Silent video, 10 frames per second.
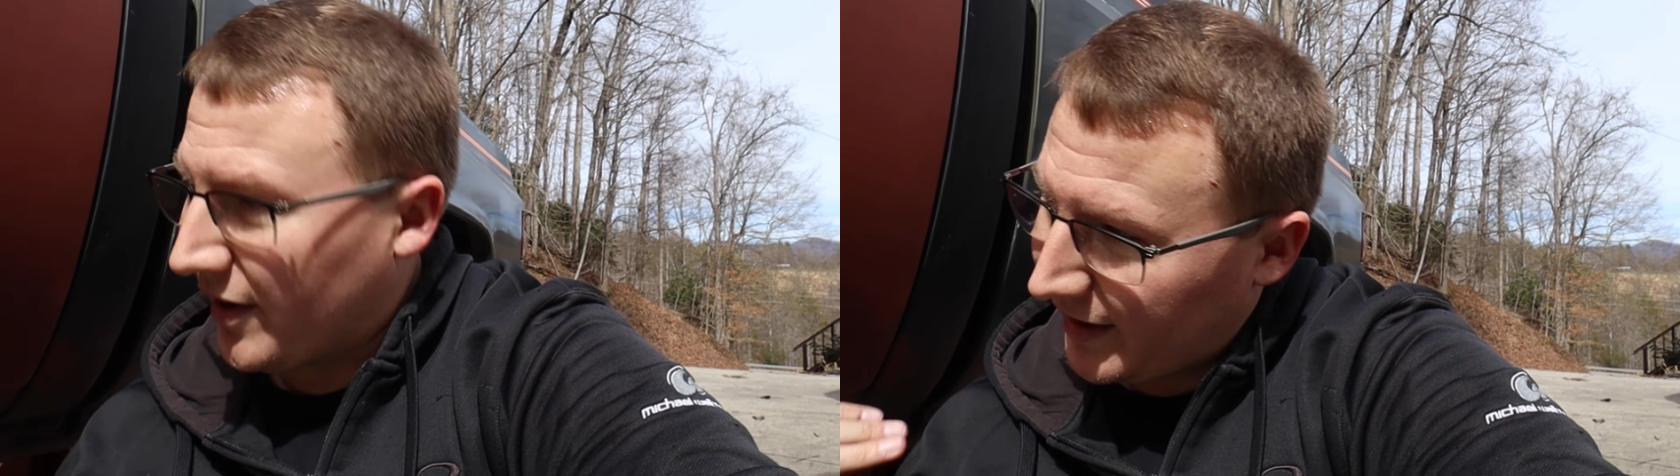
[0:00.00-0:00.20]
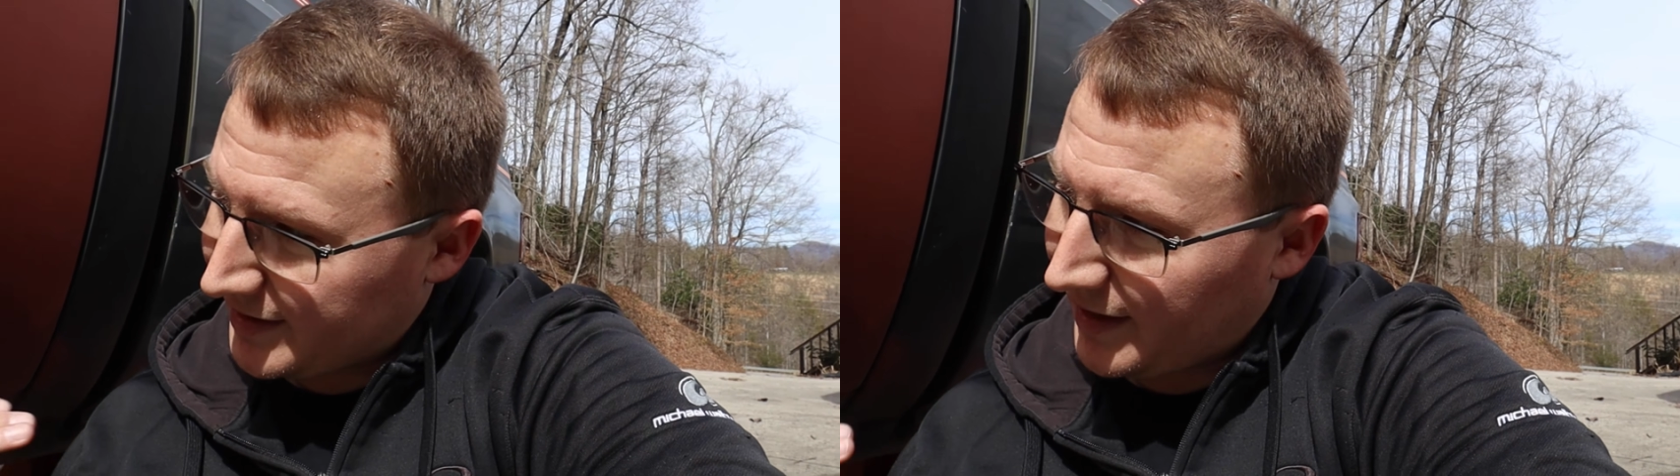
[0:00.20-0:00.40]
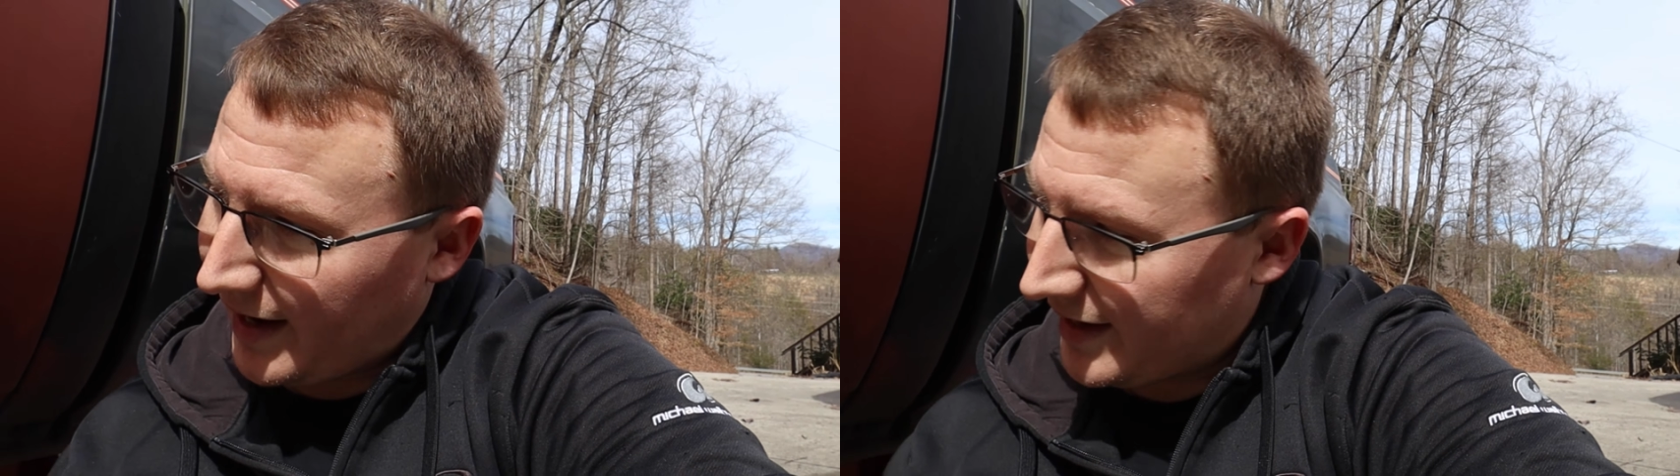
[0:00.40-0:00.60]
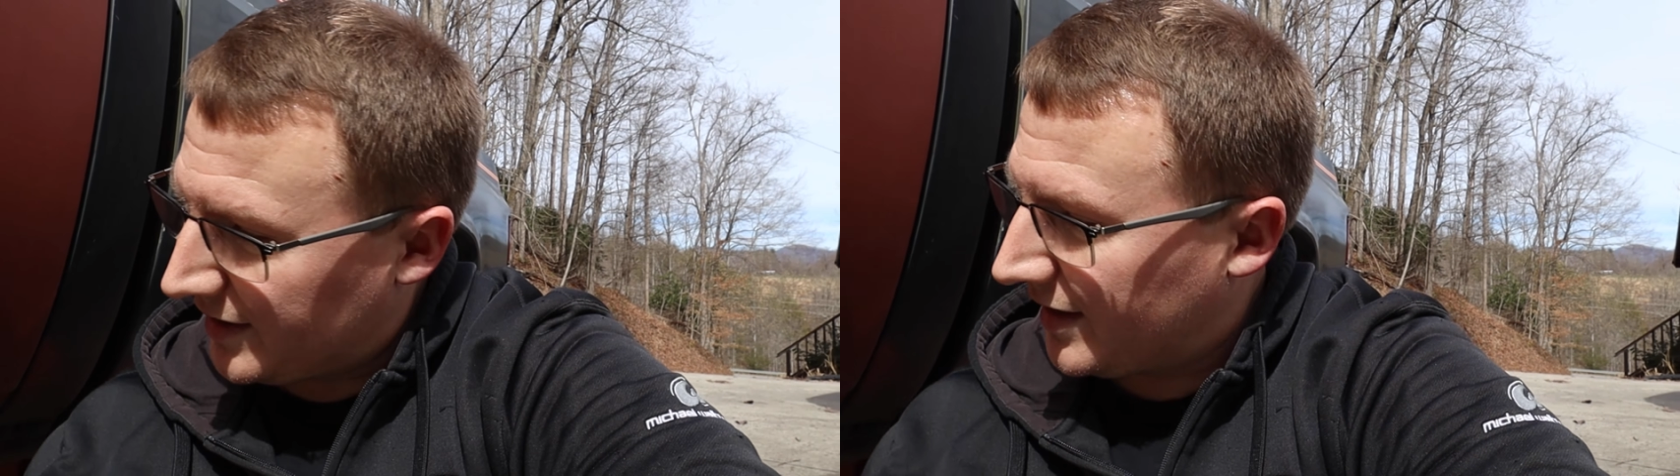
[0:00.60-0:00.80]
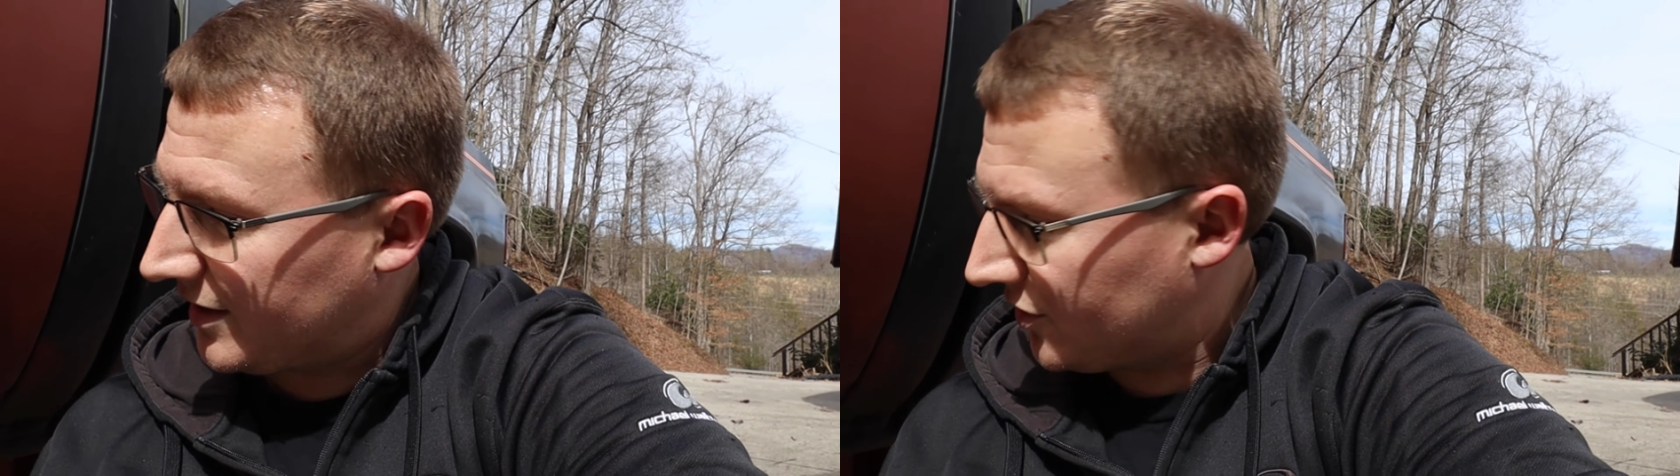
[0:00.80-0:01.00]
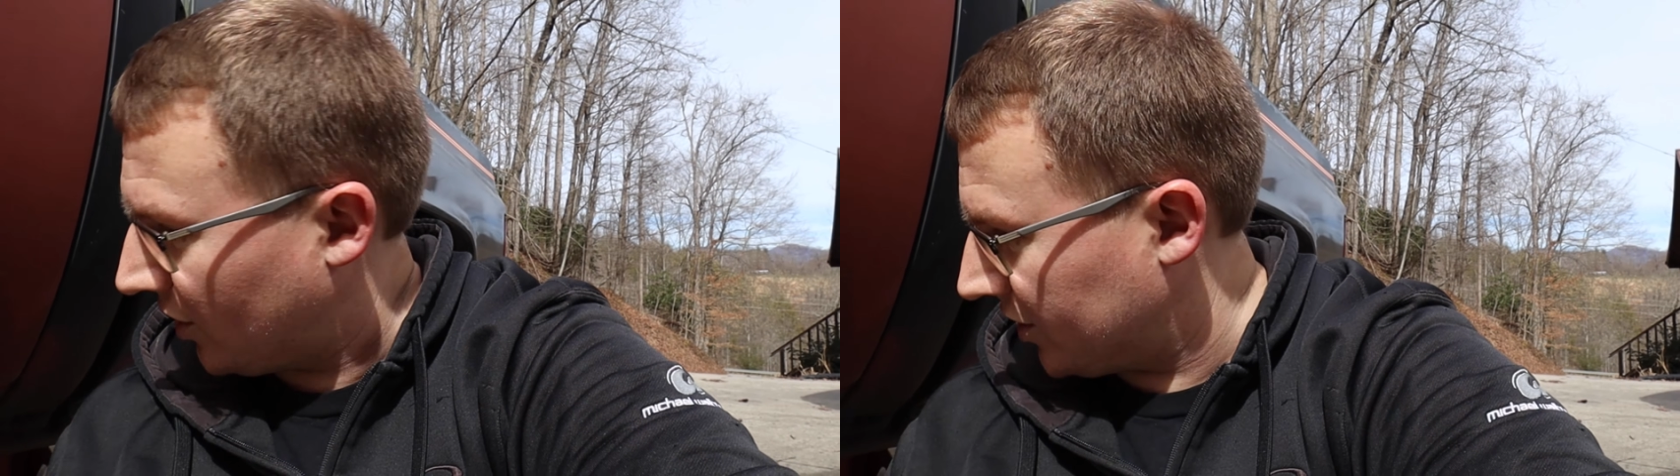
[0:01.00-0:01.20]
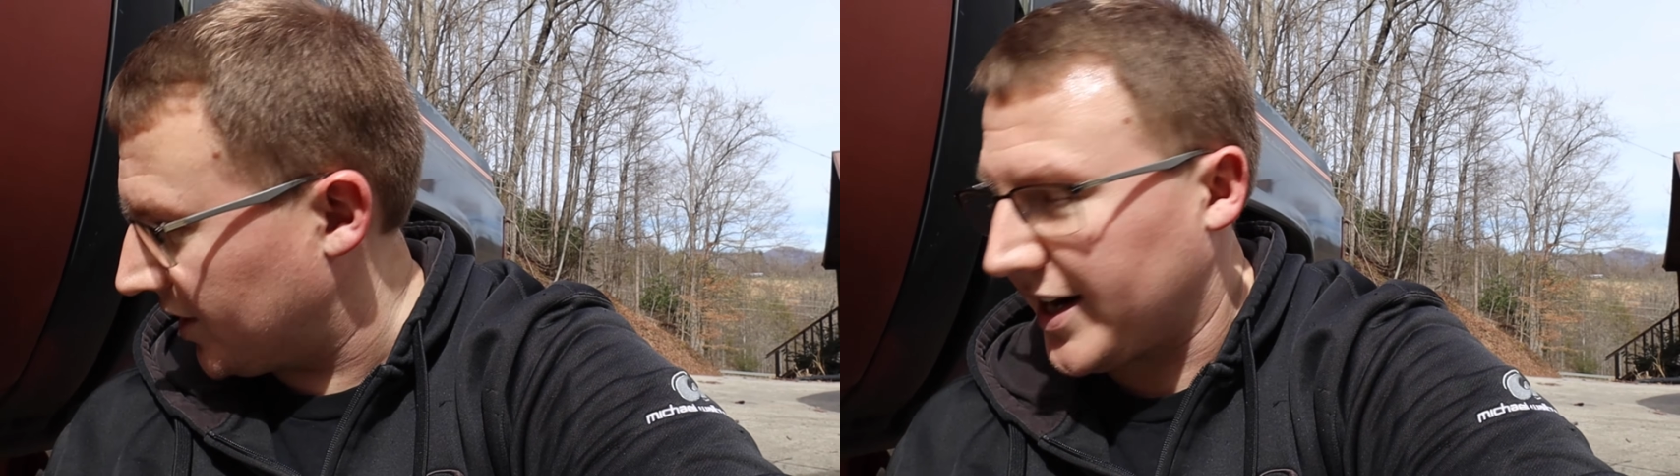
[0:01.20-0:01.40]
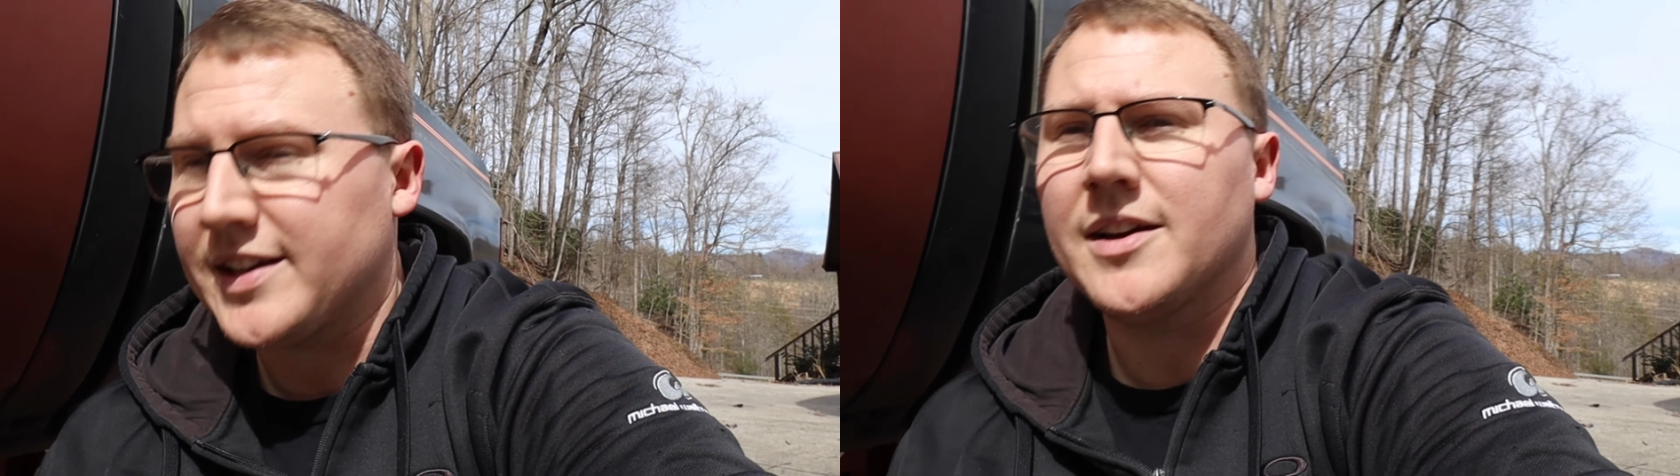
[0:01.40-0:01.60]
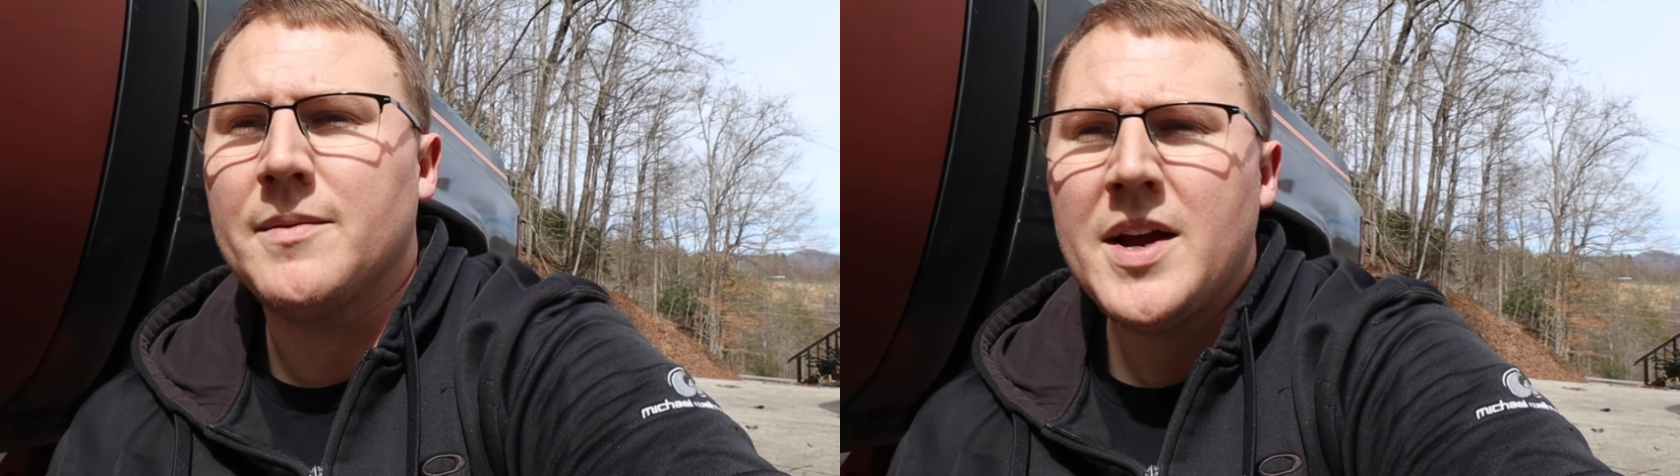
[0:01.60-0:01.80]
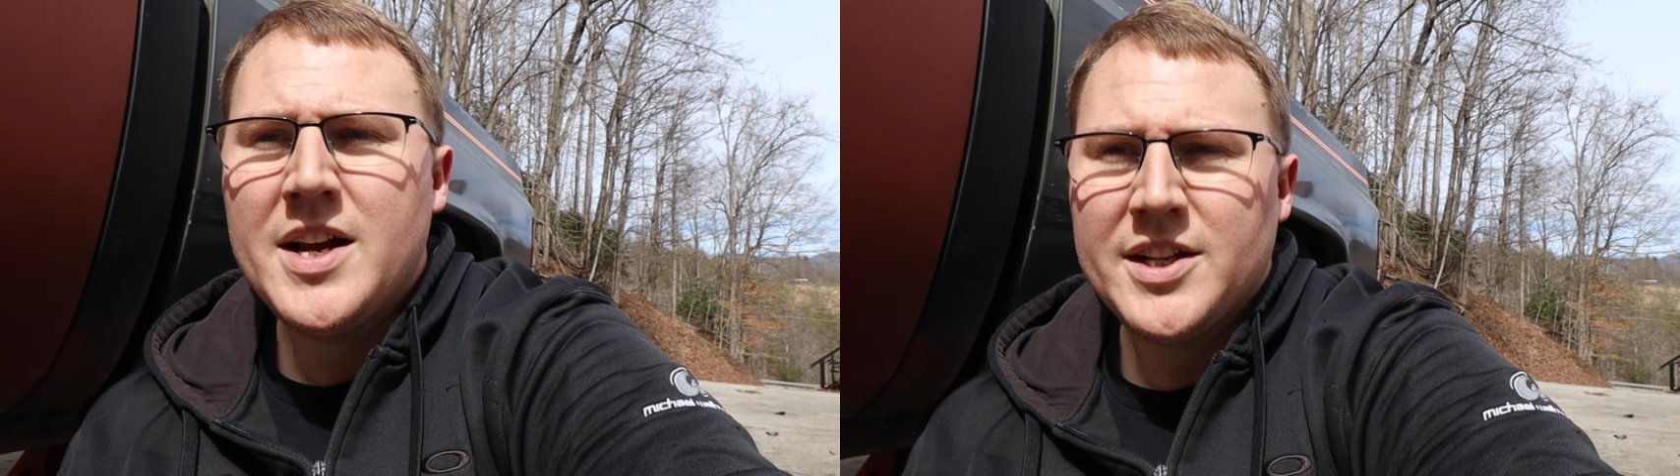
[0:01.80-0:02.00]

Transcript: and like I said, I had to get the truck jacked up